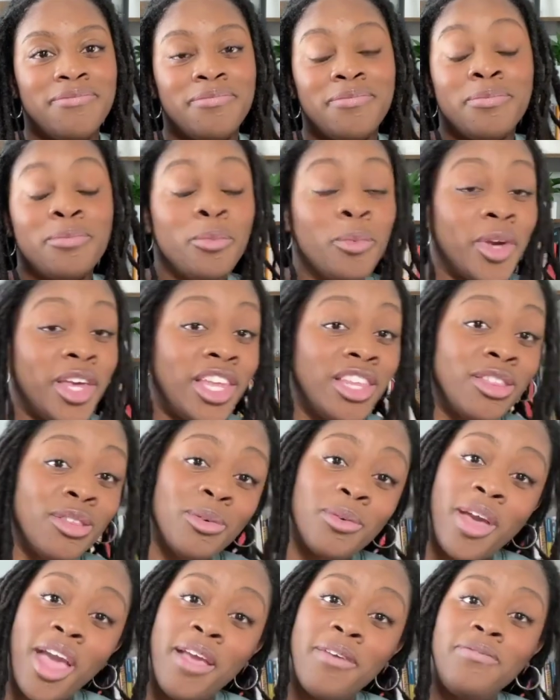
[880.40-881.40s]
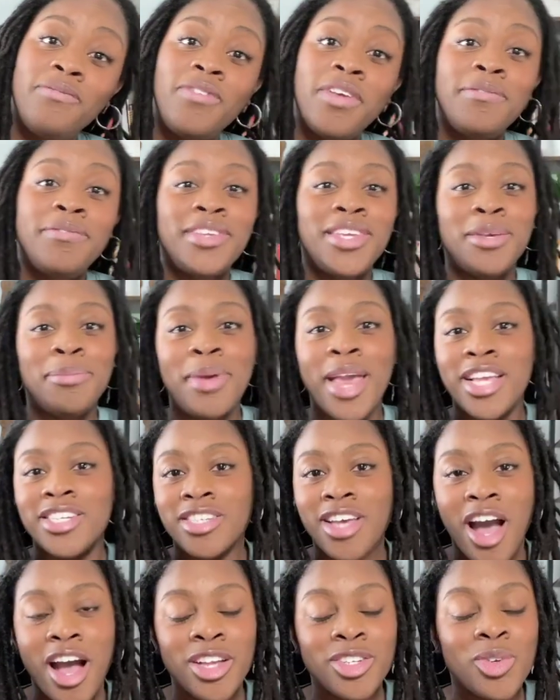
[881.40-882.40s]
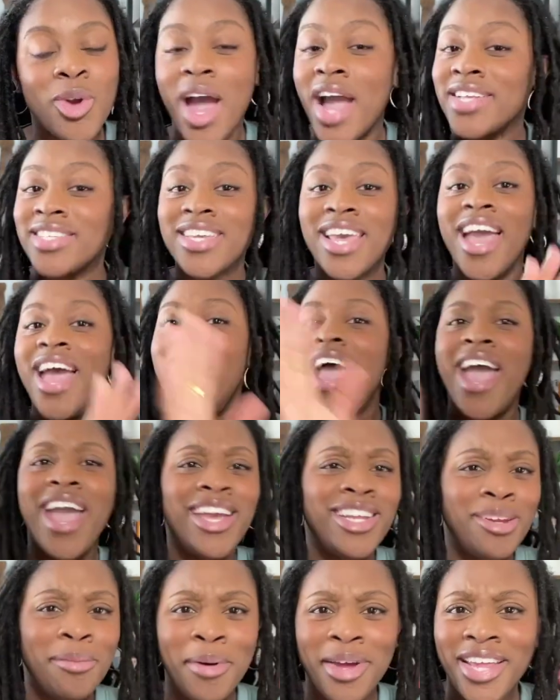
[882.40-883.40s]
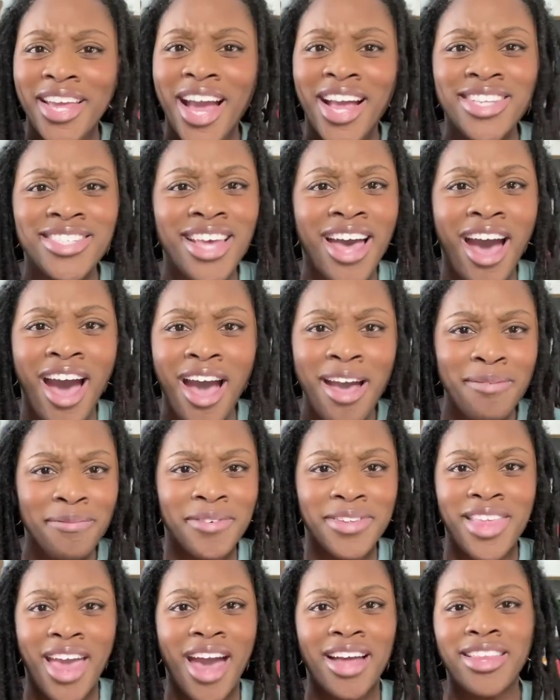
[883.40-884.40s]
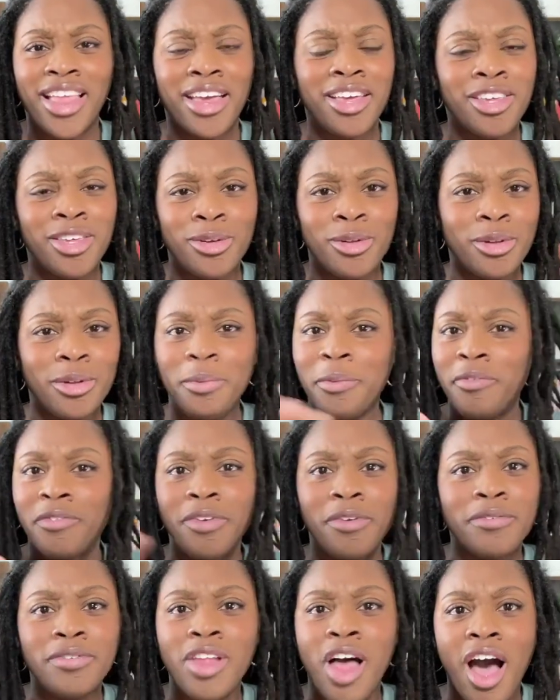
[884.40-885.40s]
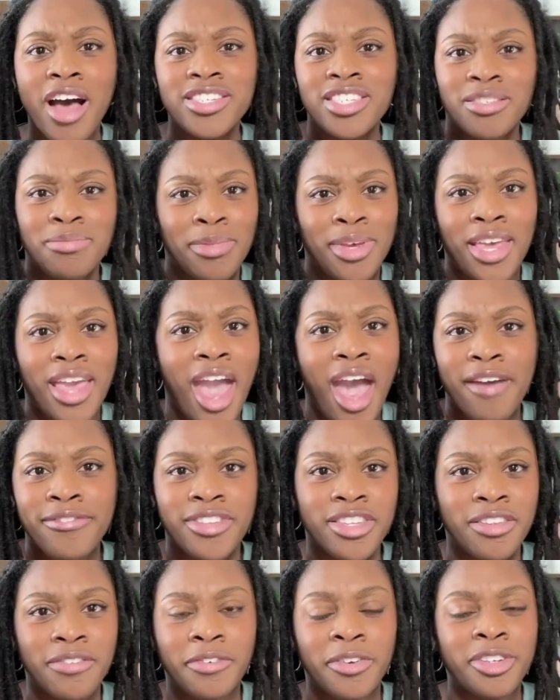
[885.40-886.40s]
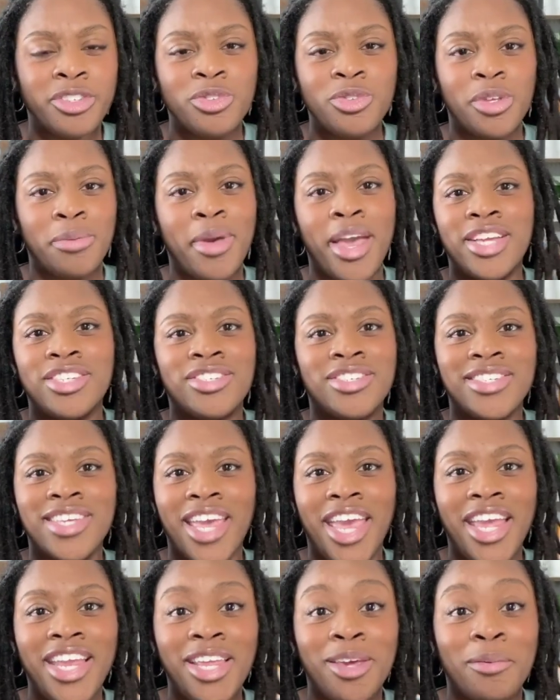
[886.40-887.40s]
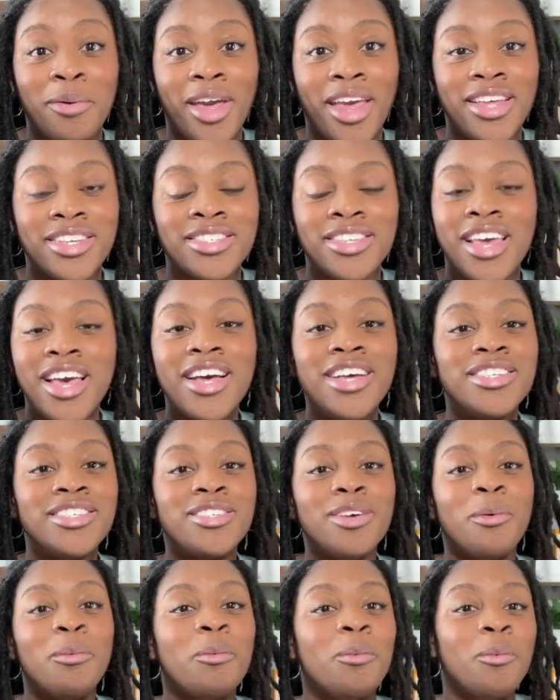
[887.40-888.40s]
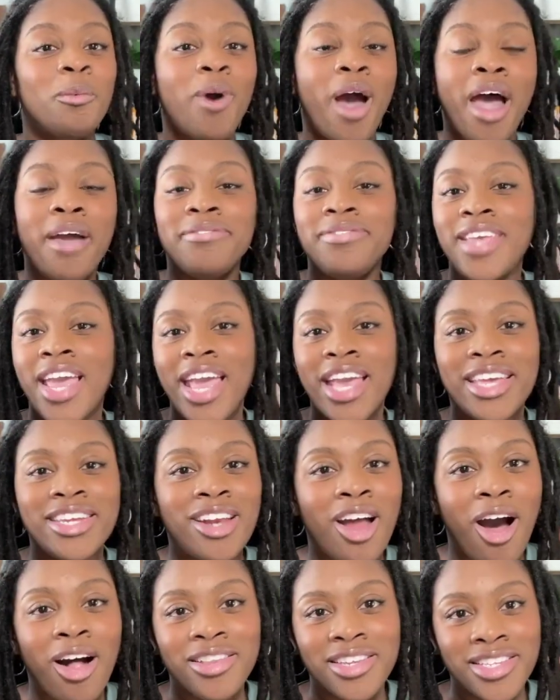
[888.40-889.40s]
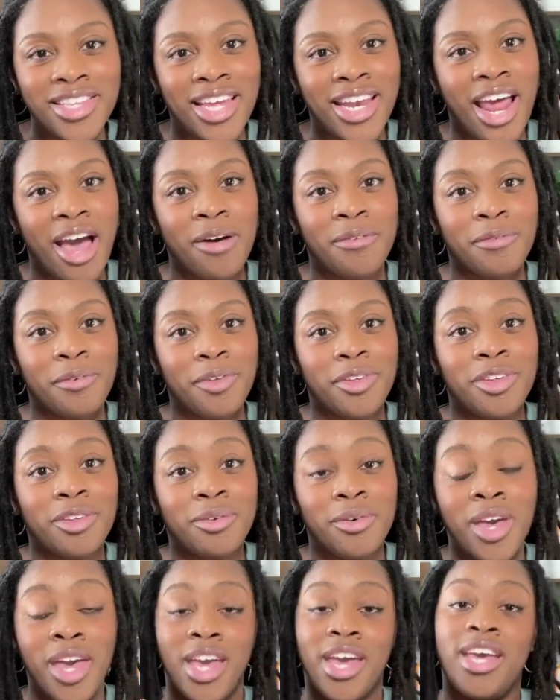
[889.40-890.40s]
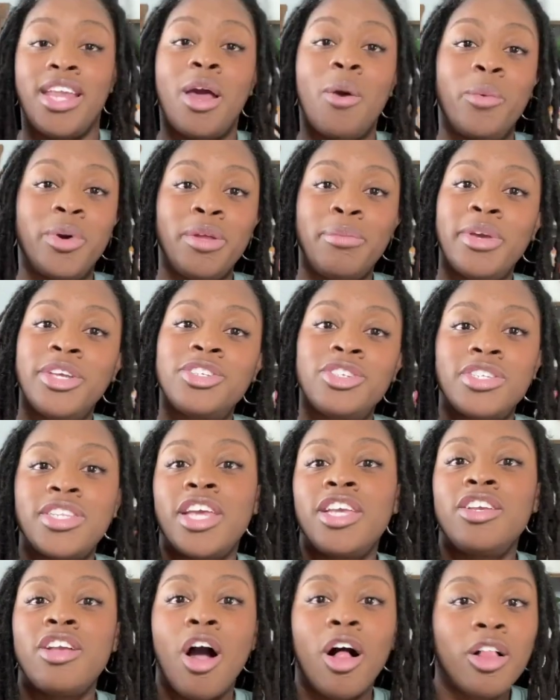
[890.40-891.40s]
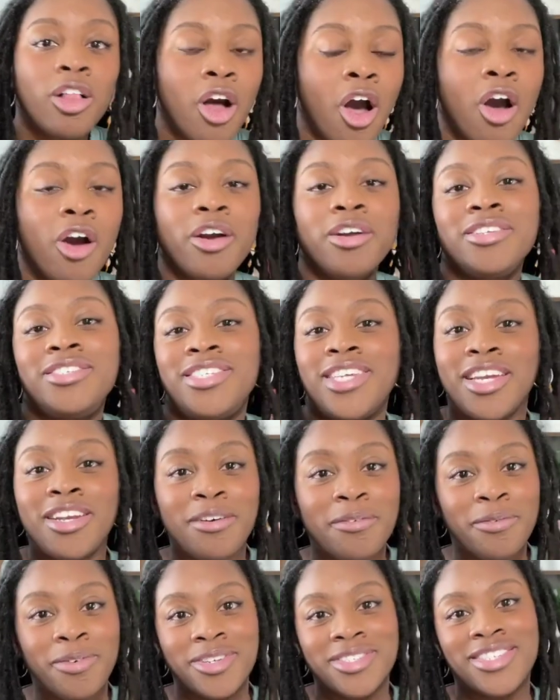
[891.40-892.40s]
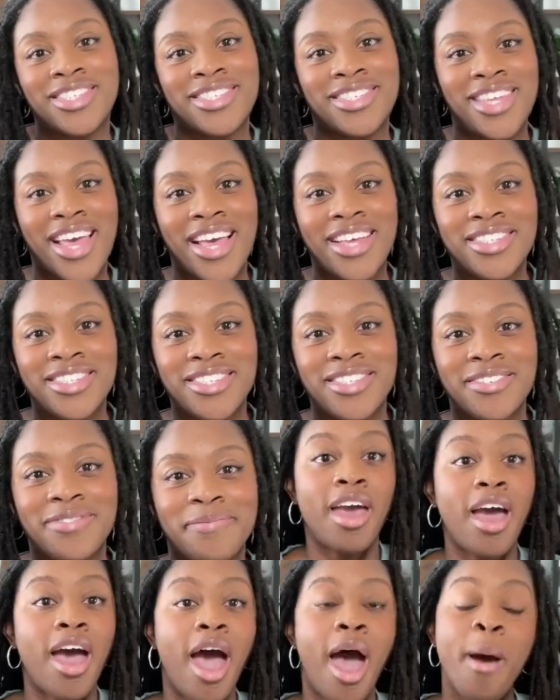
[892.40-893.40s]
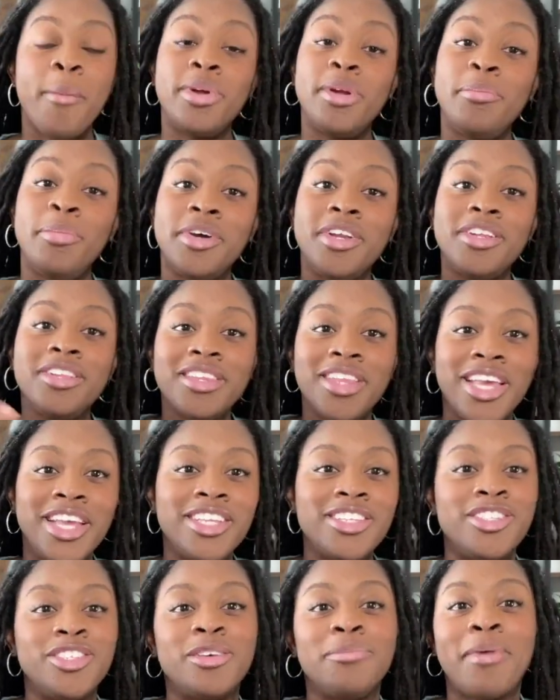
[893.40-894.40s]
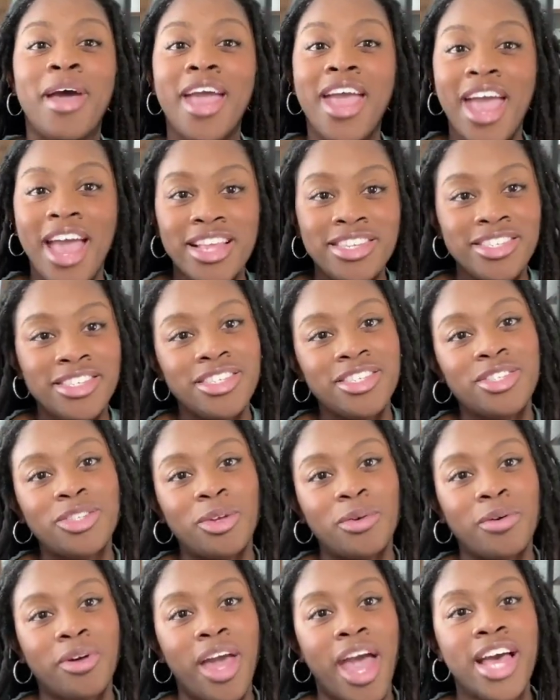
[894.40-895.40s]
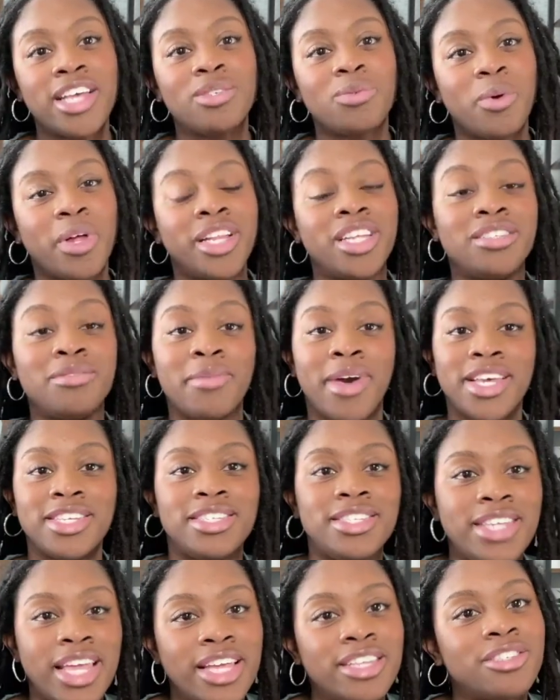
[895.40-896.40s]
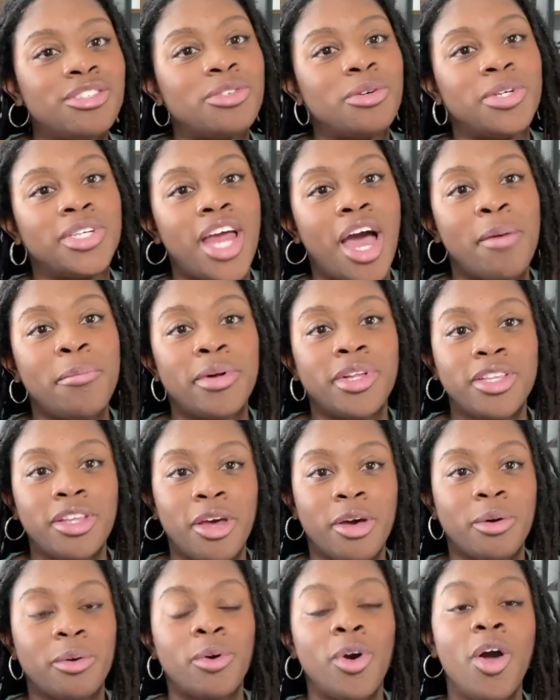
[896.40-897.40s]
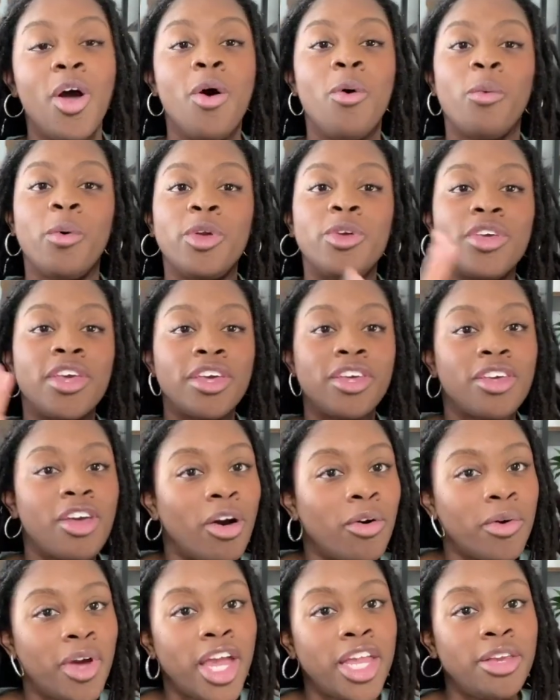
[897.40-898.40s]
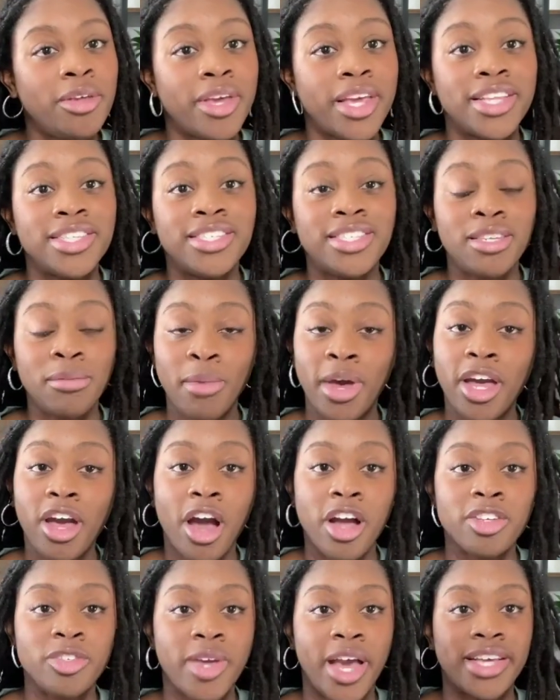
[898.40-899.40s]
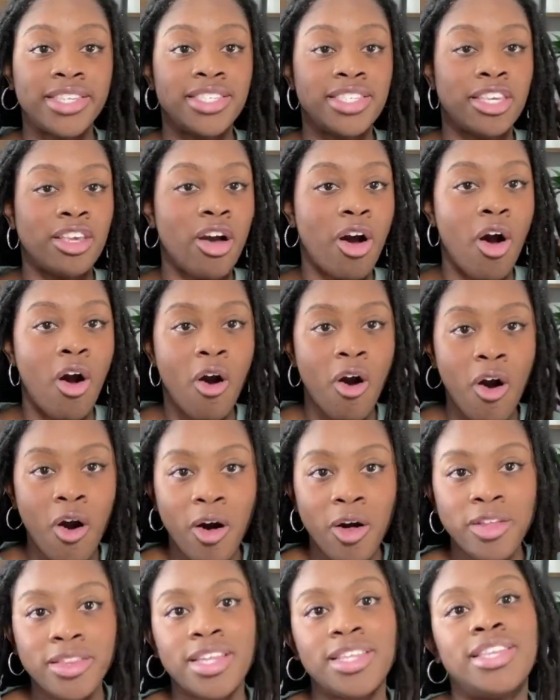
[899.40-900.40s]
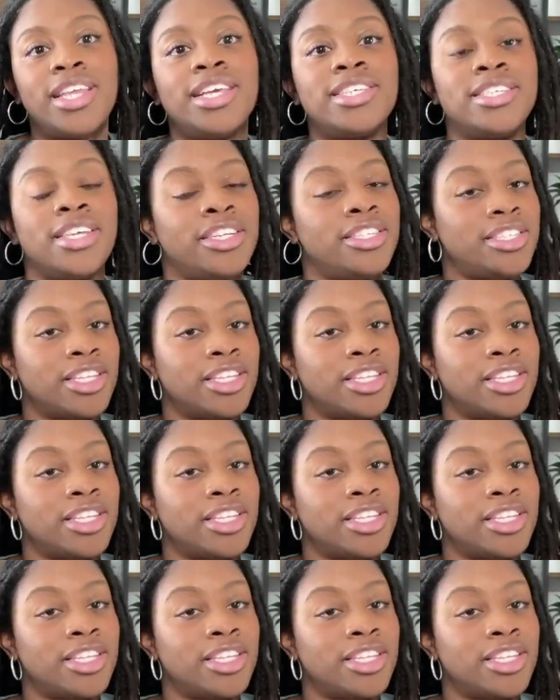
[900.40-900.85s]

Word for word: read through a 15-page contract ain't nobody got time for that. Like you've lost me after the first 3 pages anyways. So I've taken all of that out for you, and I wanna make sure that y'all are set up for success. I'm gonna put a link to my Etsy store as well as my Stan store down below, where you can go in, you can see my contract, see all the things that's